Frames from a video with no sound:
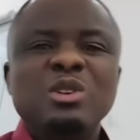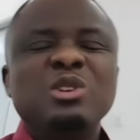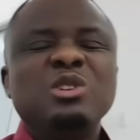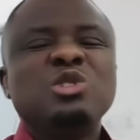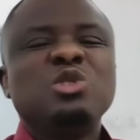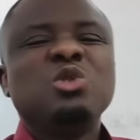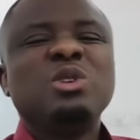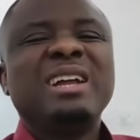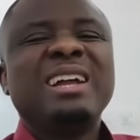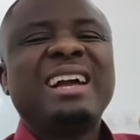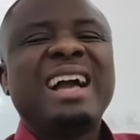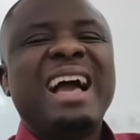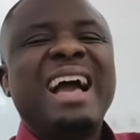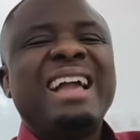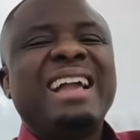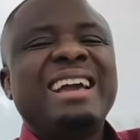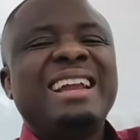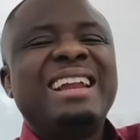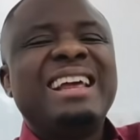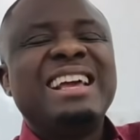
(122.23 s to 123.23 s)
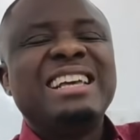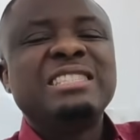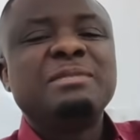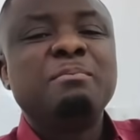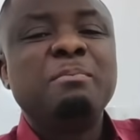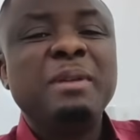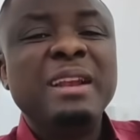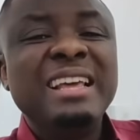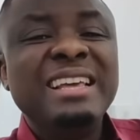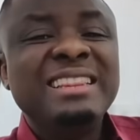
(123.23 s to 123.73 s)
so that I can
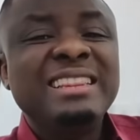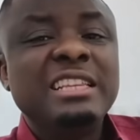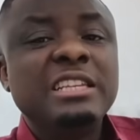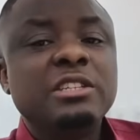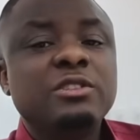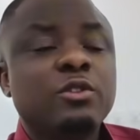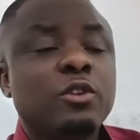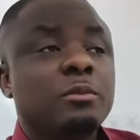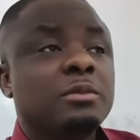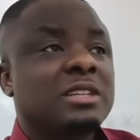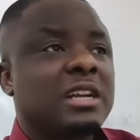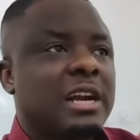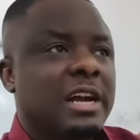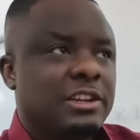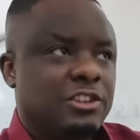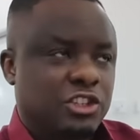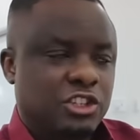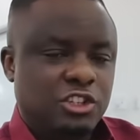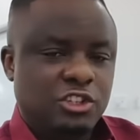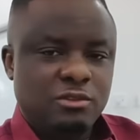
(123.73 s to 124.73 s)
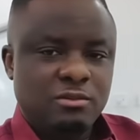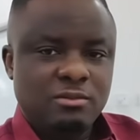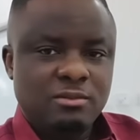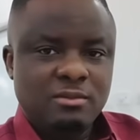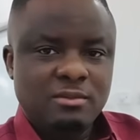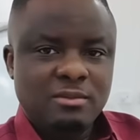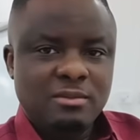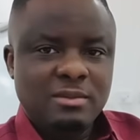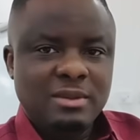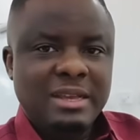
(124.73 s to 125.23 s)
explain this from scratch.
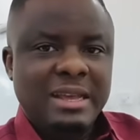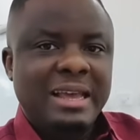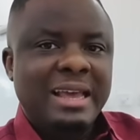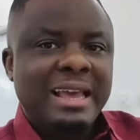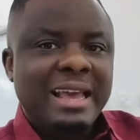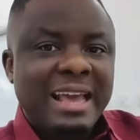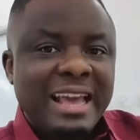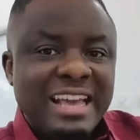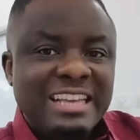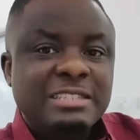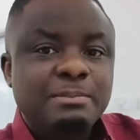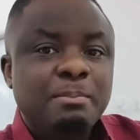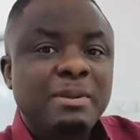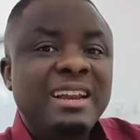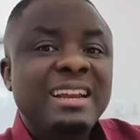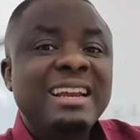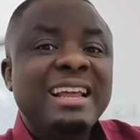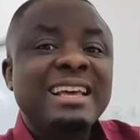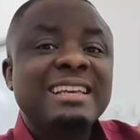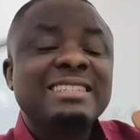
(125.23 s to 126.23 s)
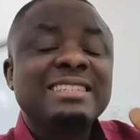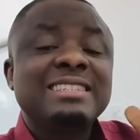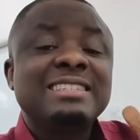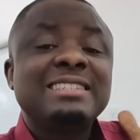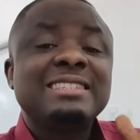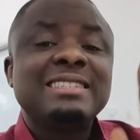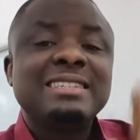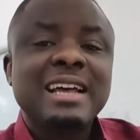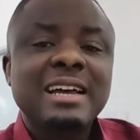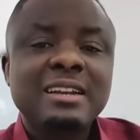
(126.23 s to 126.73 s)
Explain
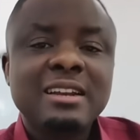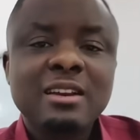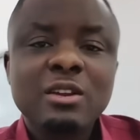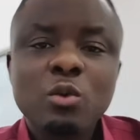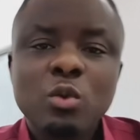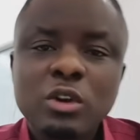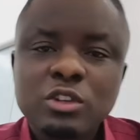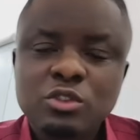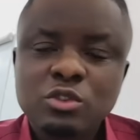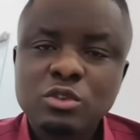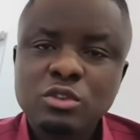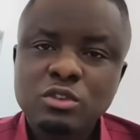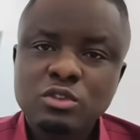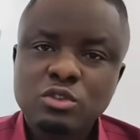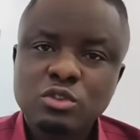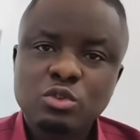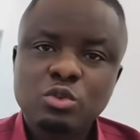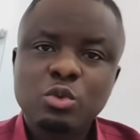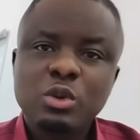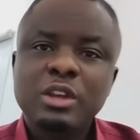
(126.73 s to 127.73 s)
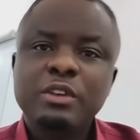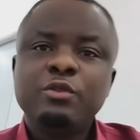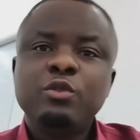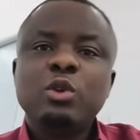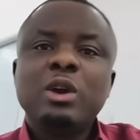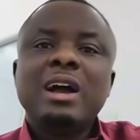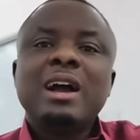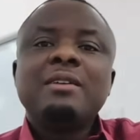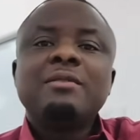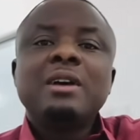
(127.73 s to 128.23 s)
exactly what you need to do if you
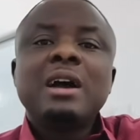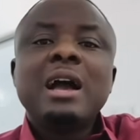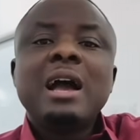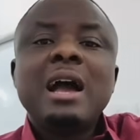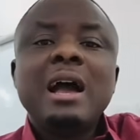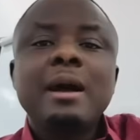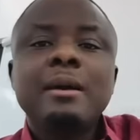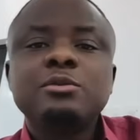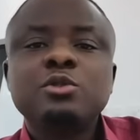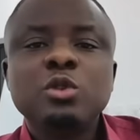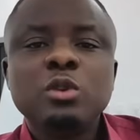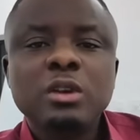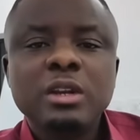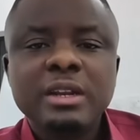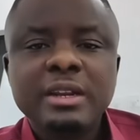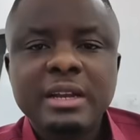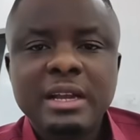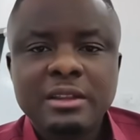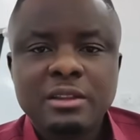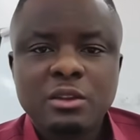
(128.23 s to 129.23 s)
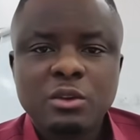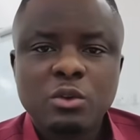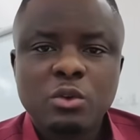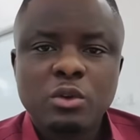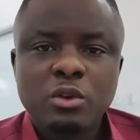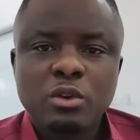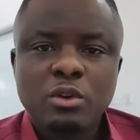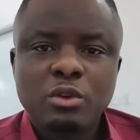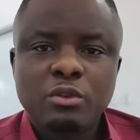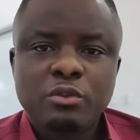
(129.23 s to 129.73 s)
have absolutely nothing
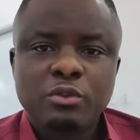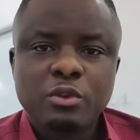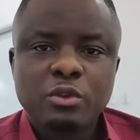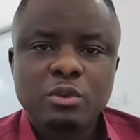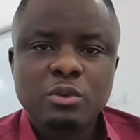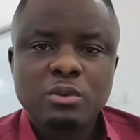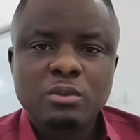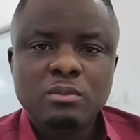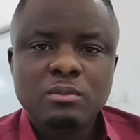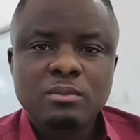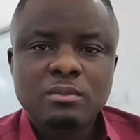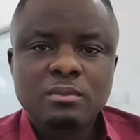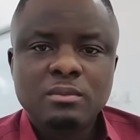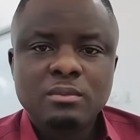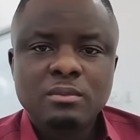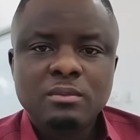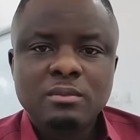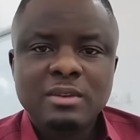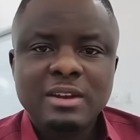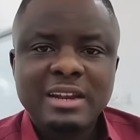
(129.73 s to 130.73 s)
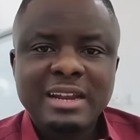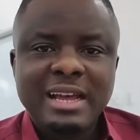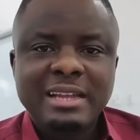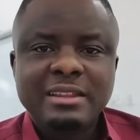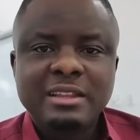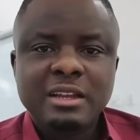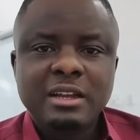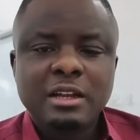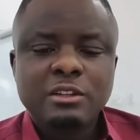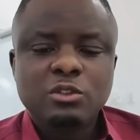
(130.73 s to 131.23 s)
going on for you.
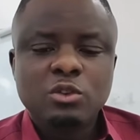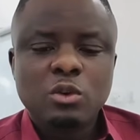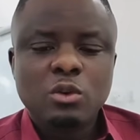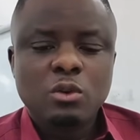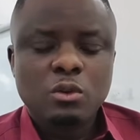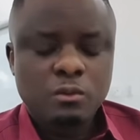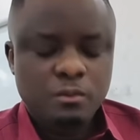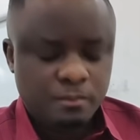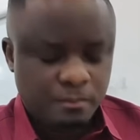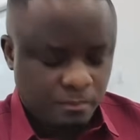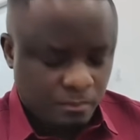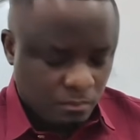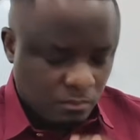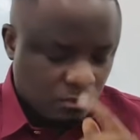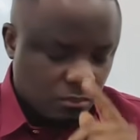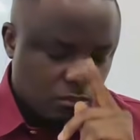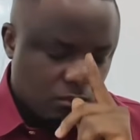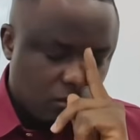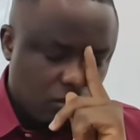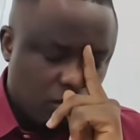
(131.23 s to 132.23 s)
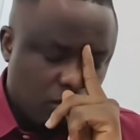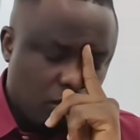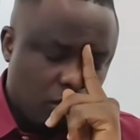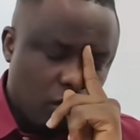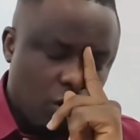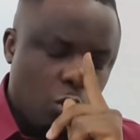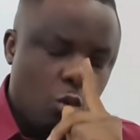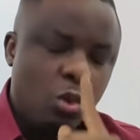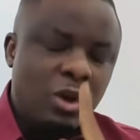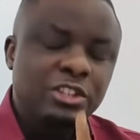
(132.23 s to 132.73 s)
Nothing at all.
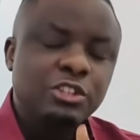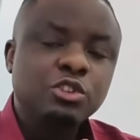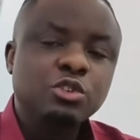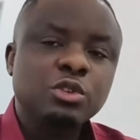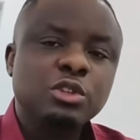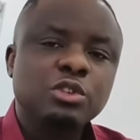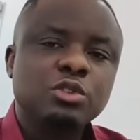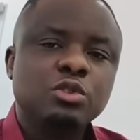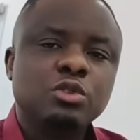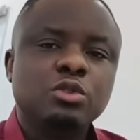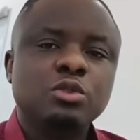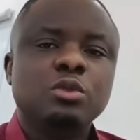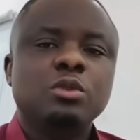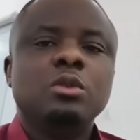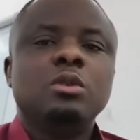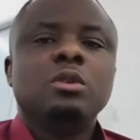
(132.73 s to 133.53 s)
What do you need to do?